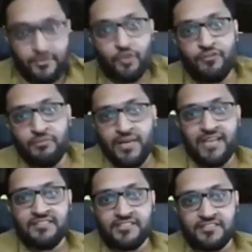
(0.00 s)
you know, with my
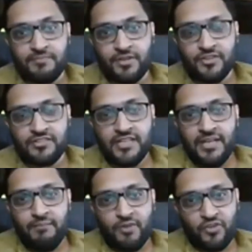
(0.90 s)
answers because
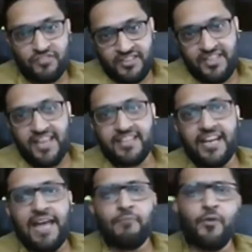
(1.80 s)
because they think
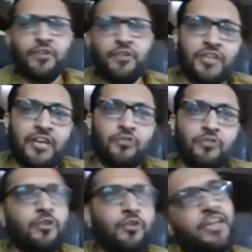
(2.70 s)
that I'm going to tell you
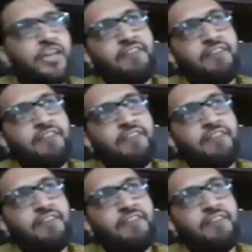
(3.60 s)
that okay,